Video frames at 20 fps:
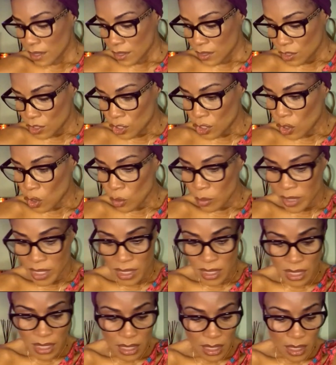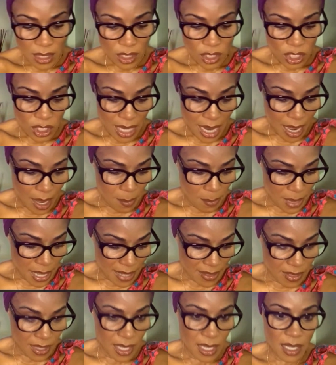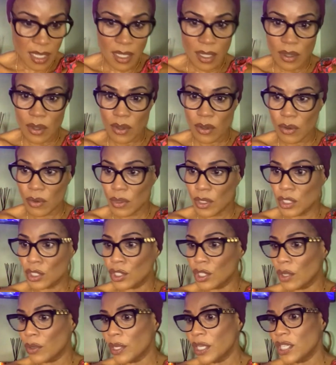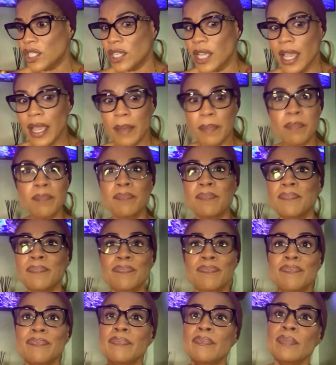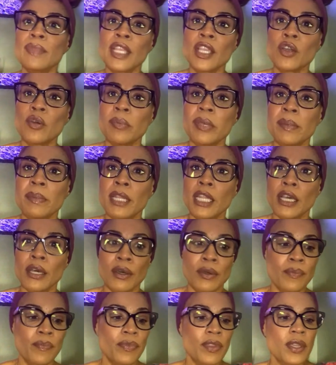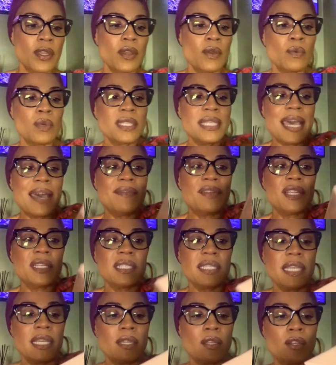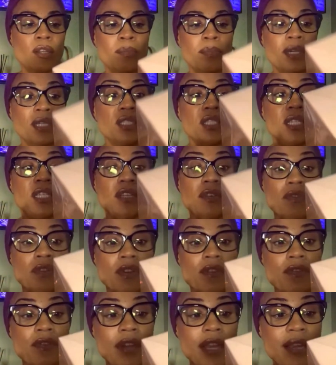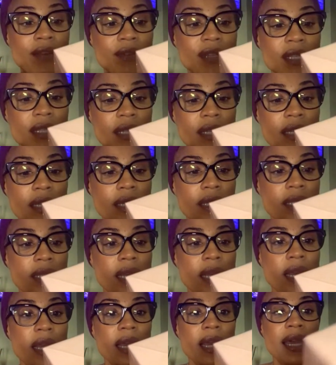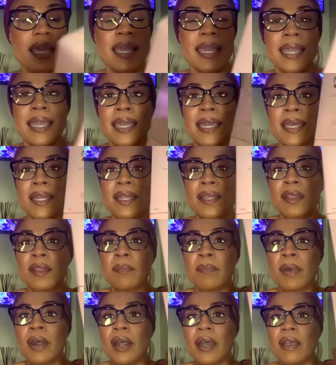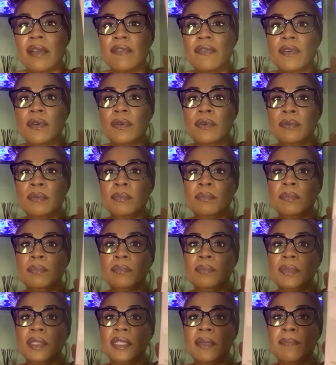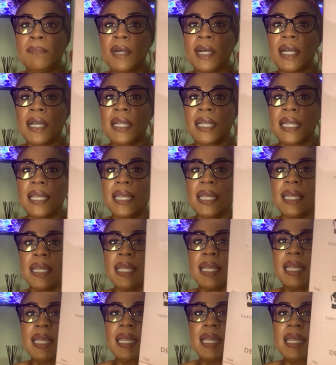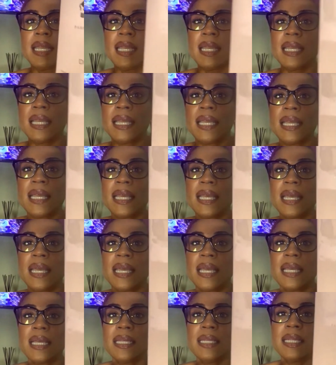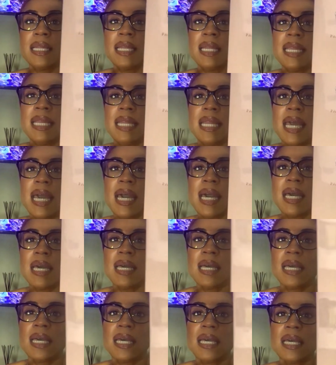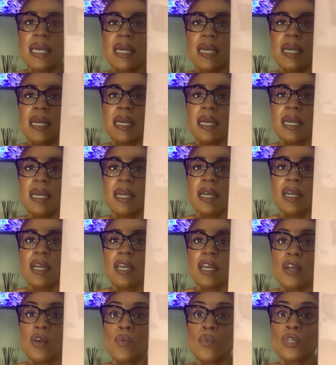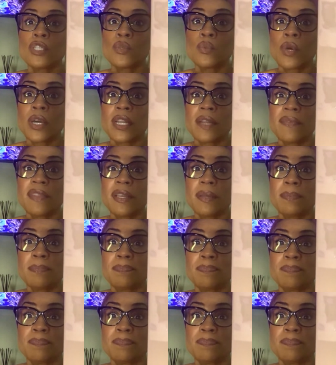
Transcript: Jomas shop, I think, or Jonas shop, link will be below, was having a sale on a bunch of different fragrances. And the Parfum de Marley Delina was one of them.